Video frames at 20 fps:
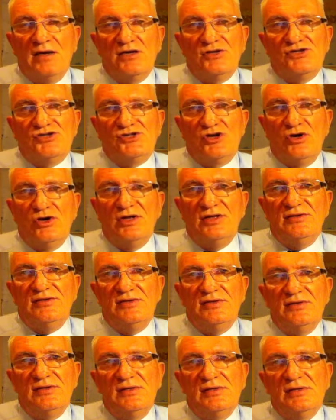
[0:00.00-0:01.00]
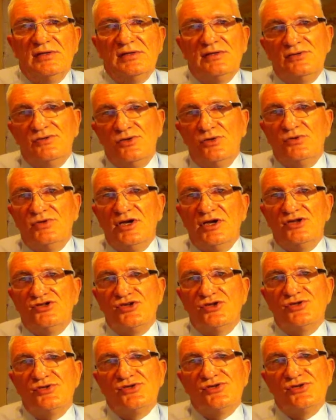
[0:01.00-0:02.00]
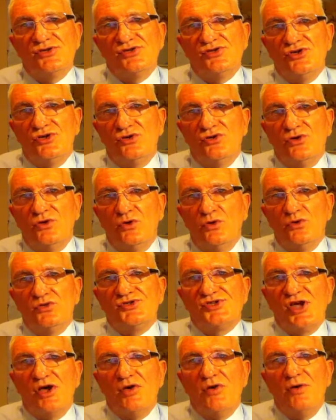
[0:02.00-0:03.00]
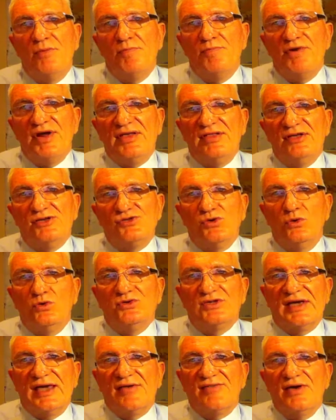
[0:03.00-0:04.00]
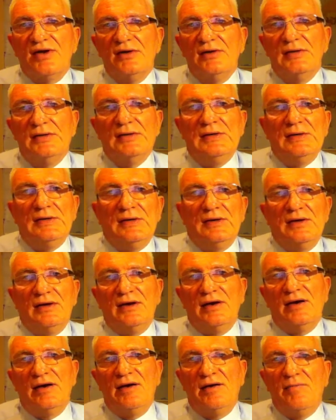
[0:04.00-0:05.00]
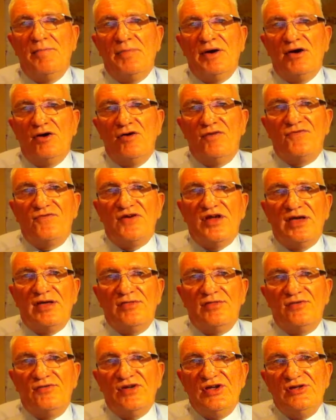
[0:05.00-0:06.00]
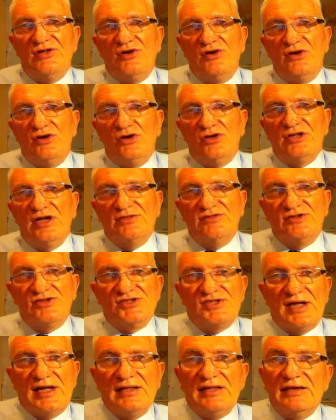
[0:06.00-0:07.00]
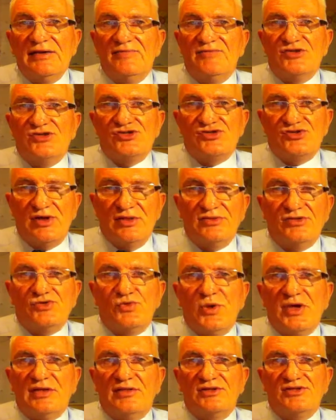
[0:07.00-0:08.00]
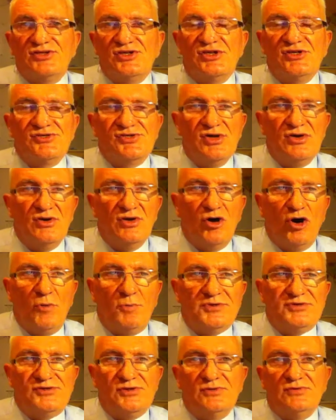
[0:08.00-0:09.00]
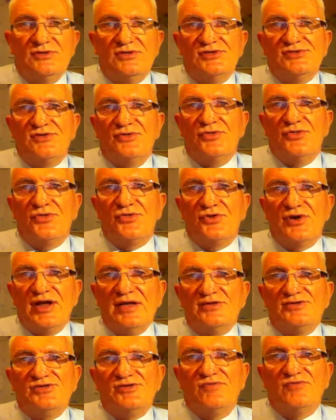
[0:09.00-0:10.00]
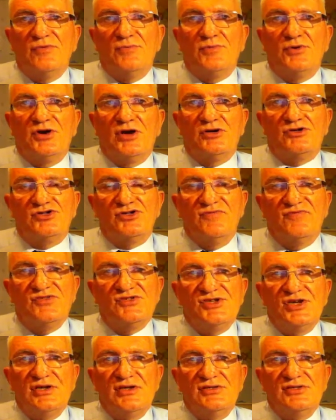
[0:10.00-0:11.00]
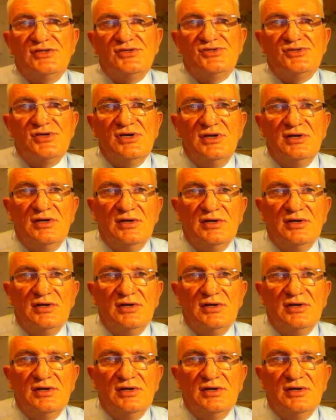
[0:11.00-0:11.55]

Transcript: A solid due diligence should also bring this all together by offering the reader a good understanding of the strengths, weaknesses, opportunities and threats of the production facilities,